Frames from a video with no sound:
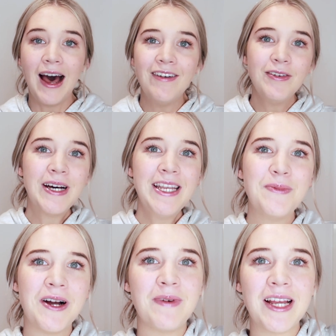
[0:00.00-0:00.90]
Hi everyone and
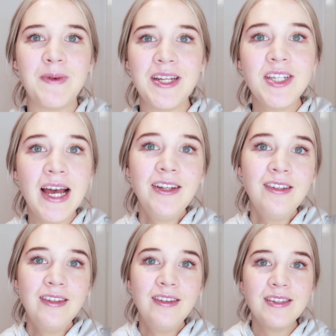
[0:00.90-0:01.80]
welcome back to my
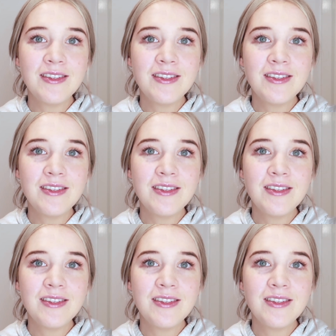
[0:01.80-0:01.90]
channel.